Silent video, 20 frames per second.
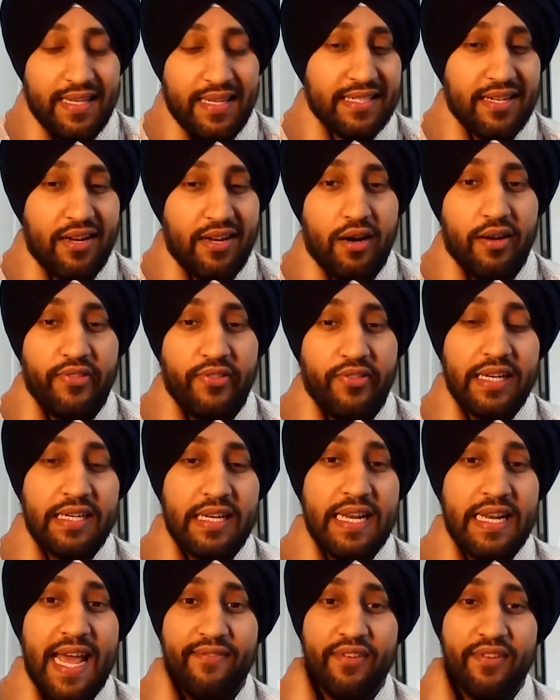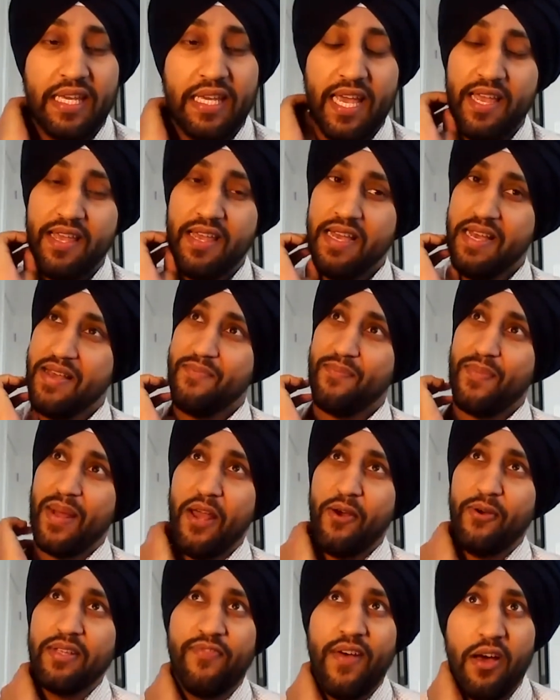It's a hard thing to navigate, but I
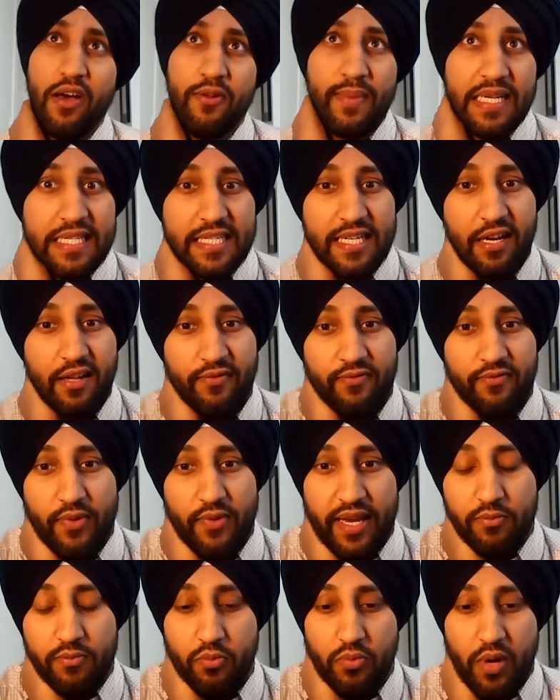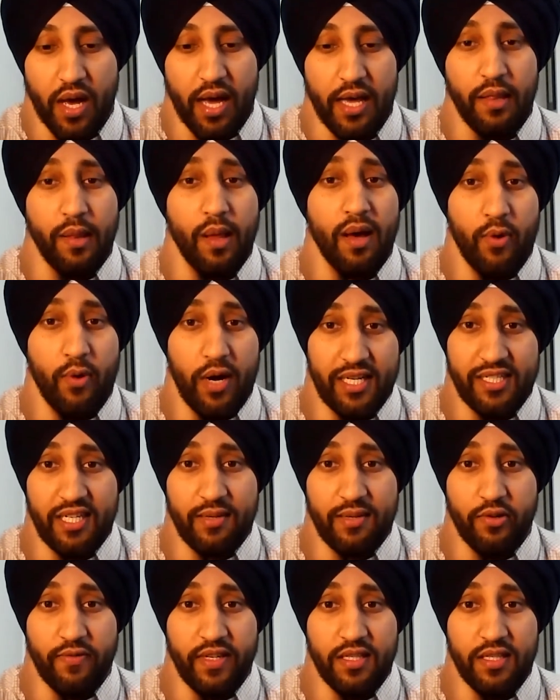always found myself like, I love watching
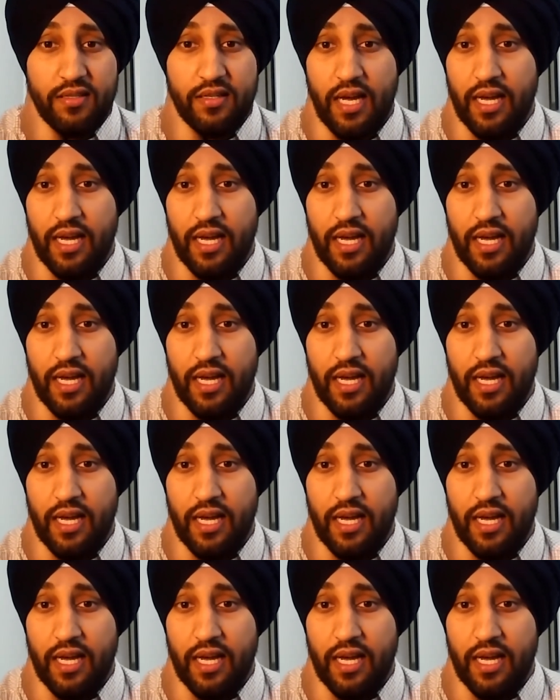movies.